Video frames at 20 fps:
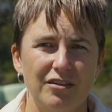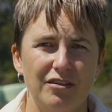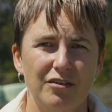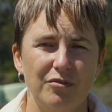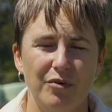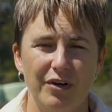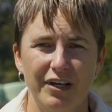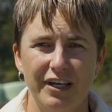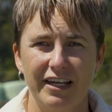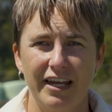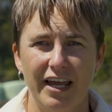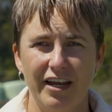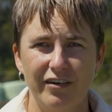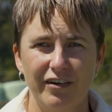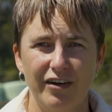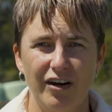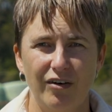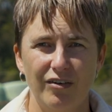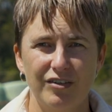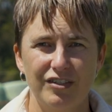who work in
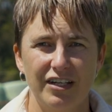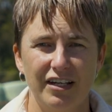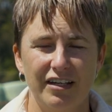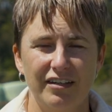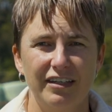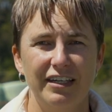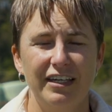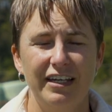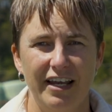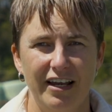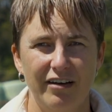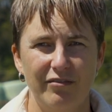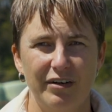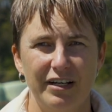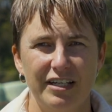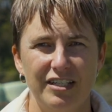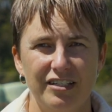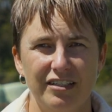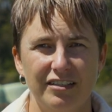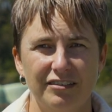agriculture in our
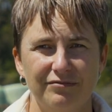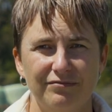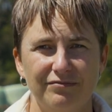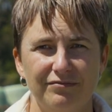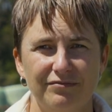region.